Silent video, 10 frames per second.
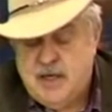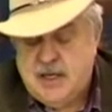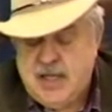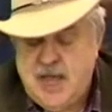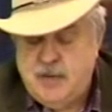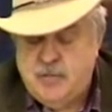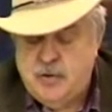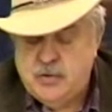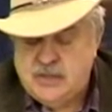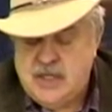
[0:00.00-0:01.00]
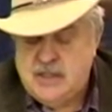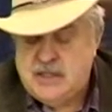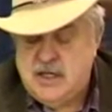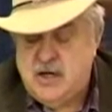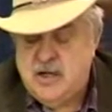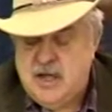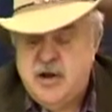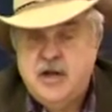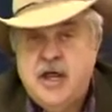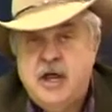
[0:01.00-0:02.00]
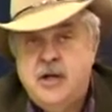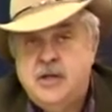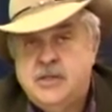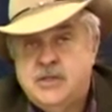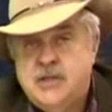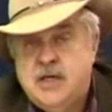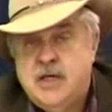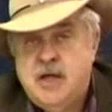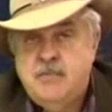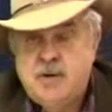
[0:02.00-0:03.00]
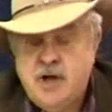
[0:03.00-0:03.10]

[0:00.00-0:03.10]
Canada Post thinks they are letter carriers and